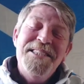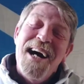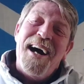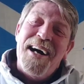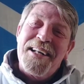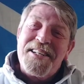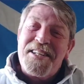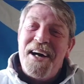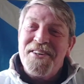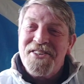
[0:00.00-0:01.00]
the
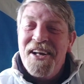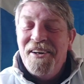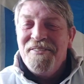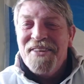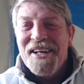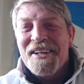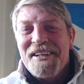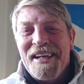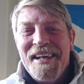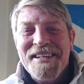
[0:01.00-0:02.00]
Star's right up there the day.